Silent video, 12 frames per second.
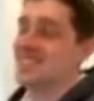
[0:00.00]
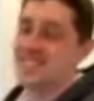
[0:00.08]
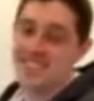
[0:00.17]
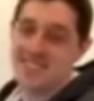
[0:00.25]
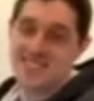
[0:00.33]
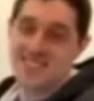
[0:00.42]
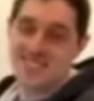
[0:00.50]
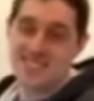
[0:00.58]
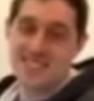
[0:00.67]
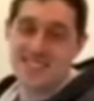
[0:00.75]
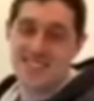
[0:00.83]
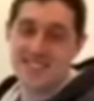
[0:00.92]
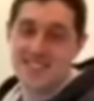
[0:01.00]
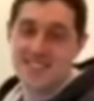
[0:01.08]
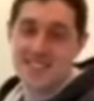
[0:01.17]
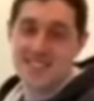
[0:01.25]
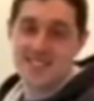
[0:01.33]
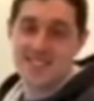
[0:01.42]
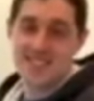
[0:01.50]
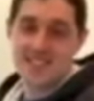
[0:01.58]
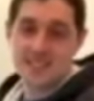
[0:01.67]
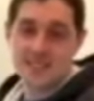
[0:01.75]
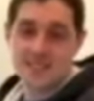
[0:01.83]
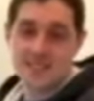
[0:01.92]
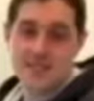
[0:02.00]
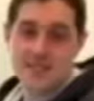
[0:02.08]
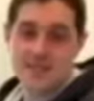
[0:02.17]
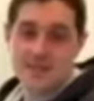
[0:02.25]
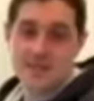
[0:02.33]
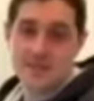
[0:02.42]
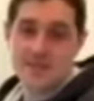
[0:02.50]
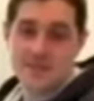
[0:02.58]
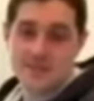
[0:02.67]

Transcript: (silent)